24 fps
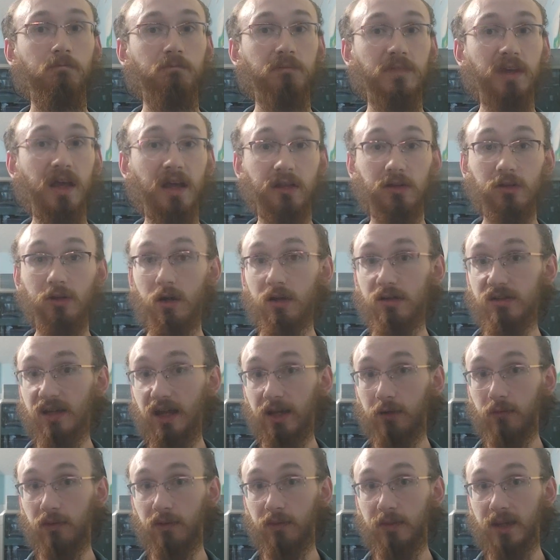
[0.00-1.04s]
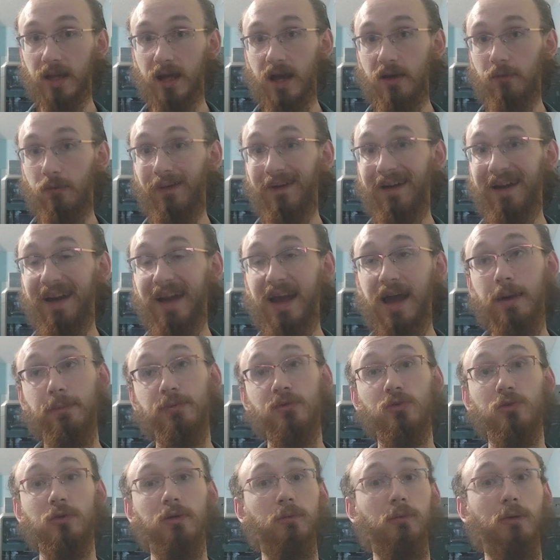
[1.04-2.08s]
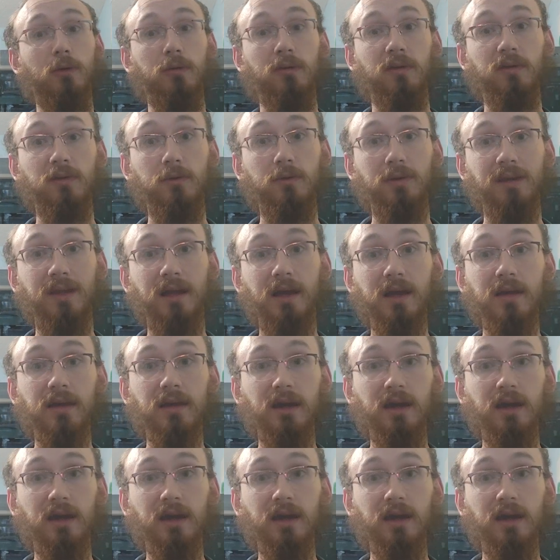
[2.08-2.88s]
get in contact with me. I will absolutely work with you in that.